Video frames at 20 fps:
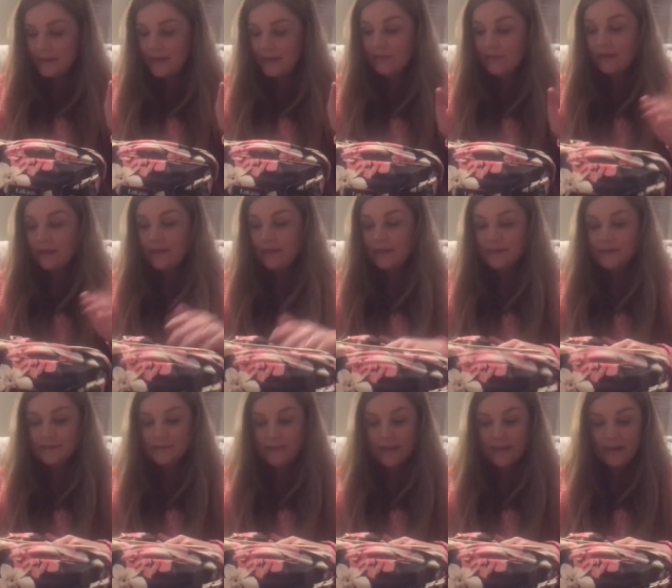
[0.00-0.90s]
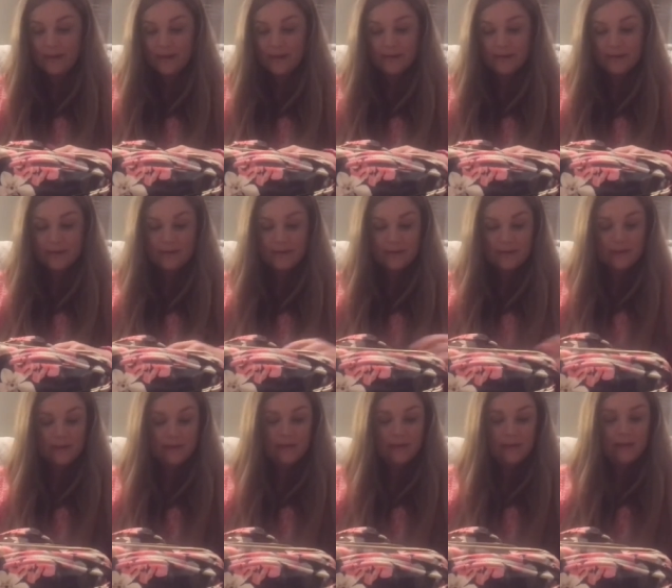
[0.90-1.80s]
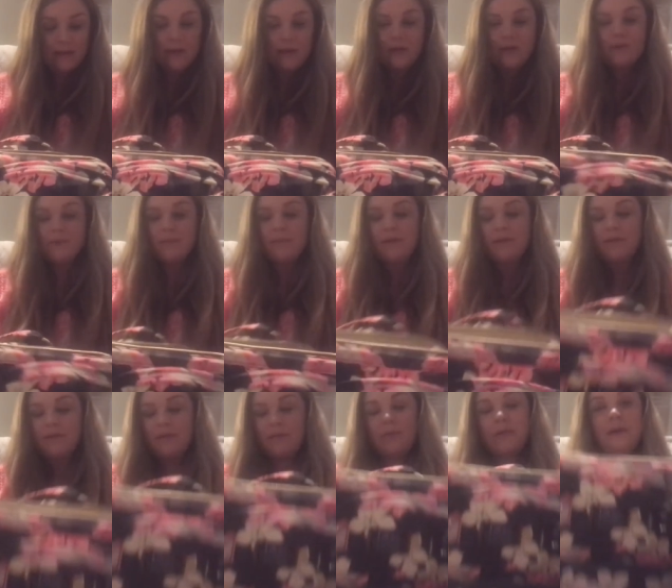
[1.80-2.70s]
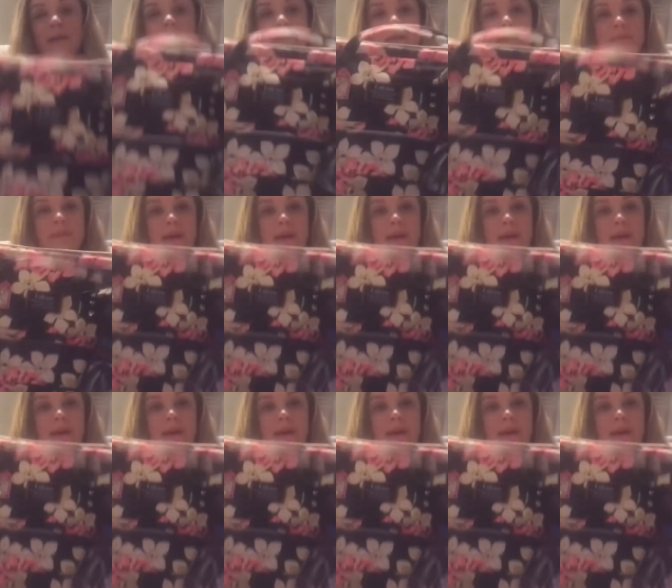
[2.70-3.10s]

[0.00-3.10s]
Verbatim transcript: I really like this bag. I really wanted this